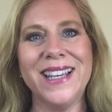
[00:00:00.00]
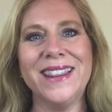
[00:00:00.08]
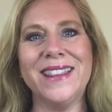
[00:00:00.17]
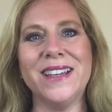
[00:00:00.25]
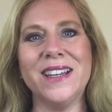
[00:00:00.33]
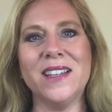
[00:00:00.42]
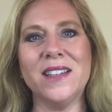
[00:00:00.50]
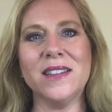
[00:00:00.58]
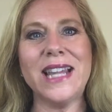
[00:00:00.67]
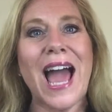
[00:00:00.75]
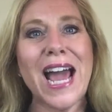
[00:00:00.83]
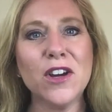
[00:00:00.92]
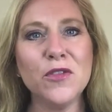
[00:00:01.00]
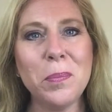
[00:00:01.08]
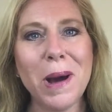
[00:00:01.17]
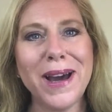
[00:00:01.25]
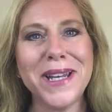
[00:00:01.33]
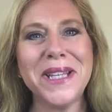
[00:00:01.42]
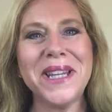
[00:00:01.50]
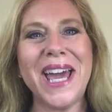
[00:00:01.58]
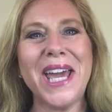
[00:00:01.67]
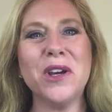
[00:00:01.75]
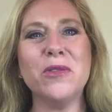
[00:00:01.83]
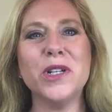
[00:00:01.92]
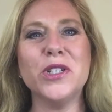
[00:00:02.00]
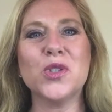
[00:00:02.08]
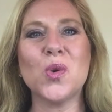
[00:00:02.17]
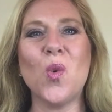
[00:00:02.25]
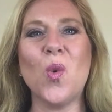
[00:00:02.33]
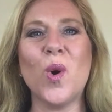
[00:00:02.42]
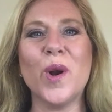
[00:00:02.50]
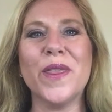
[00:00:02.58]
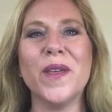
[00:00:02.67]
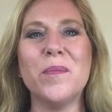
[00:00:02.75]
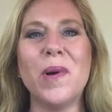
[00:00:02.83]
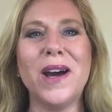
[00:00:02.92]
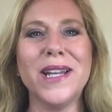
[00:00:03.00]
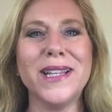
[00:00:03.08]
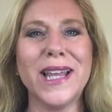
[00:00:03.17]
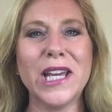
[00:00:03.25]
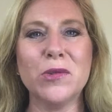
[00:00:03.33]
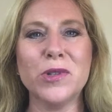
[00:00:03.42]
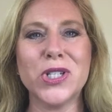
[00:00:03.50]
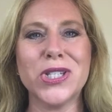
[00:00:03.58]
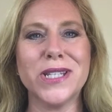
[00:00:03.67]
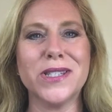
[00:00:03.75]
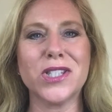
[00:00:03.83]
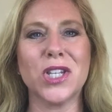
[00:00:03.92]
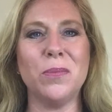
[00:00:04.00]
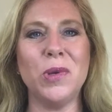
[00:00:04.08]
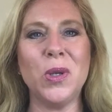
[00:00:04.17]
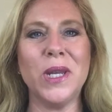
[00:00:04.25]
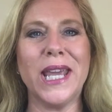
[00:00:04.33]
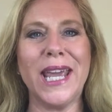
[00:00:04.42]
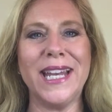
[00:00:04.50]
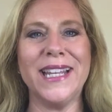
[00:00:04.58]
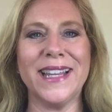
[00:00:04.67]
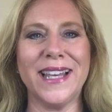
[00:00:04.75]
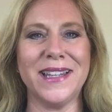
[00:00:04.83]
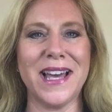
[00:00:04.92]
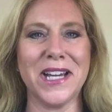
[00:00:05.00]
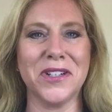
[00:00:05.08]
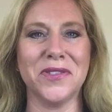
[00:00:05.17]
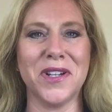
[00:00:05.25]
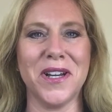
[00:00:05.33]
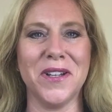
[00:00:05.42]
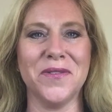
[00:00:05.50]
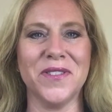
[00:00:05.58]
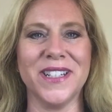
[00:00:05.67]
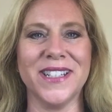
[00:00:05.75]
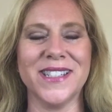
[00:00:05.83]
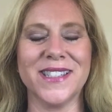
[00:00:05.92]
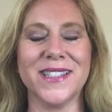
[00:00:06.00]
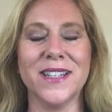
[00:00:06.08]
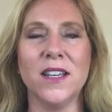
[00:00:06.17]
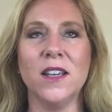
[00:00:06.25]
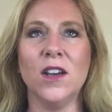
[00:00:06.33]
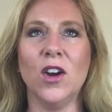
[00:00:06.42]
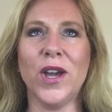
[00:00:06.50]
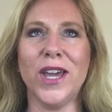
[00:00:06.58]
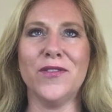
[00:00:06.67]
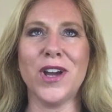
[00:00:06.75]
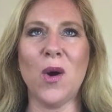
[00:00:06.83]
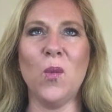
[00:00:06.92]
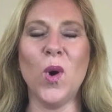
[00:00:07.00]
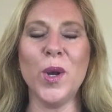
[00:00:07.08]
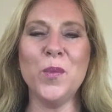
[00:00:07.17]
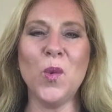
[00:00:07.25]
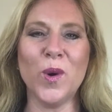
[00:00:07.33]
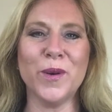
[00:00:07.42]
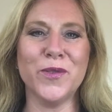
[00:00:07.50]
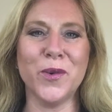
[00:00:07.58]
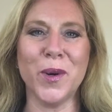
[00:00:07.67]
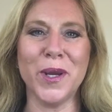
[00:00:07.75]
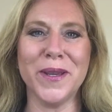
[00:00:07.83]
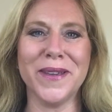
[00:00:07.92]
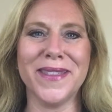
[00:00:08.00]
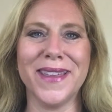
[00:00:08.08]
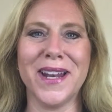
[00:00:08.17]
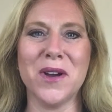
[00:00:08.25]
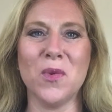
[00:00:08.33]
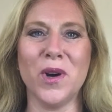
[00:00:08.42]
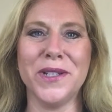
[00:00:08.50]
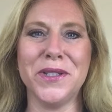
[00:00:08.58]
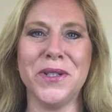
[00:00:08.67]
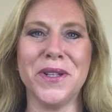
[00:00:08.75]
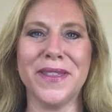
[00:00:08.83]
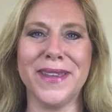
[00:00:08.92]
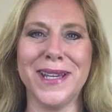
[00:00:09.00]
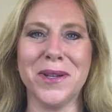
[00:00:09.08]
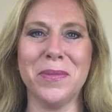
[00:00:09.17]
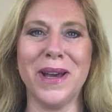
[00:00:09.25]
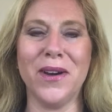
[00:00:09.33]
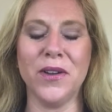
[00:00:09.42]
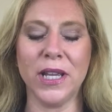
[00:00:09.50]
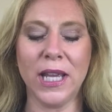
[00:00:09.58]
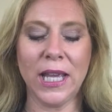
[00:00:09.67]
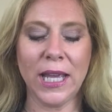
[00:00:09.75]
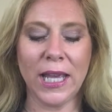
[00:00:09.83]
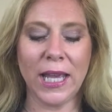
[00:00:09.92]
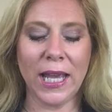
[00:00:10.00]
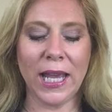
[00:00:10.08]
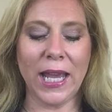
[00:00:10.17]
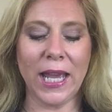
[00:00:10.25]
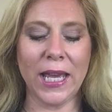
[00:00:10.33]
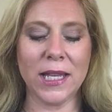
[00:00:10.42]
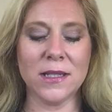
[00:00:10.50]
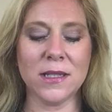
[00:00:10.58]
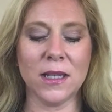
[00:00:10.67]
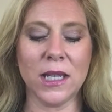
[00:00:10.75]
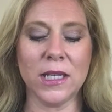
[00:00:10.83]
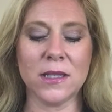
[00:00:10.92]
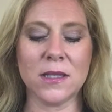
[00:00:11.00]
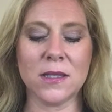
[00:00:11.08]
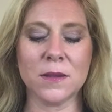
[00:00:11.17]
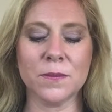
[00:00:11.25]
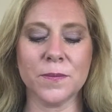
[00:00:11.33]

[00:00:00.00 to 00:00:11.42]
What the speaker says: the lack of body language or the body language that's communicating that lack of confidence. Okay, I've got one more for you that I wanted you to think about. And it's,